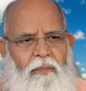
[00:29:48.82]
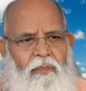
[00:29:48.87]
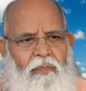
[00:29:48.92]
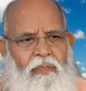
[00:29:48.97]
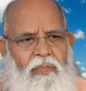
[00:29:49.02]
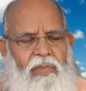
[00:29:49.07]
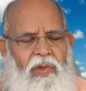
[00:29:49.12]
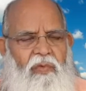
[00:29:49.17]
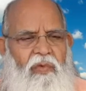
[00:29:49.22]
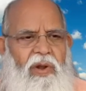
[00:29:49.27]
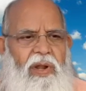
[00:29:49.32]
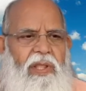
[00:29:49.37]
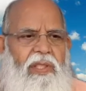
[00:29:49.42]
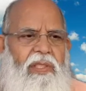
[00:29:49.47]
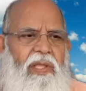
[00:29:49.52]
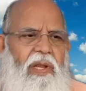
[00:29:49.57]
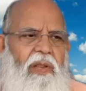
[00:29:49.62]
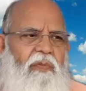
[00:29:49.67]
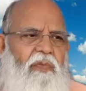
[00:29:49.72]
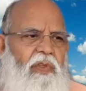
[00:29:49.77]
Now, what is
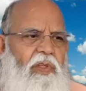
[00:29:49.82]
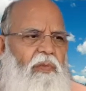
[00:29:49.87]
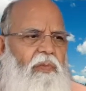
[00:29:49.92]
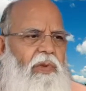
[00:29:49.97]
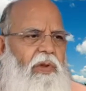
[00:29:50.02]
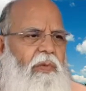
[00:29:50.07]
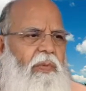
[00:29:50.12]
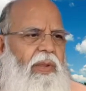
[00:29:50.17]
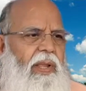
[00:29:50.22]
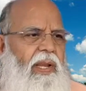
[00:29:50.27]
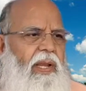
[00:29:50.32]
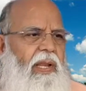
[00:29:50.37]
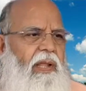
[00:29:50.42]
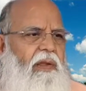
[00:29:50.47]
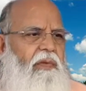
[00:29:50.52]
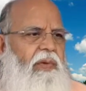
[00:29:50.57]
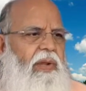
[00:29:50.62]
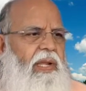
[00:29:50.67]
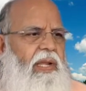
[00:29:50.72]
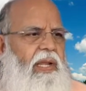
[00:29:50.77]
the difference between a
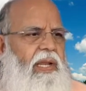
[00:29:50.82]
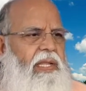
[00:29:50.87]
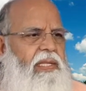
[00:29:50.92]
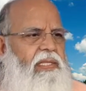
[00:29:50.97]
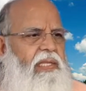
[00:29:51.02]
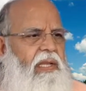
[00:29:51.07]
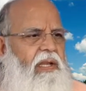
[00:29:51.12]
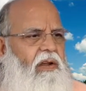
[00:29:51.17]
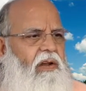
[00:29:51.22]
witnessing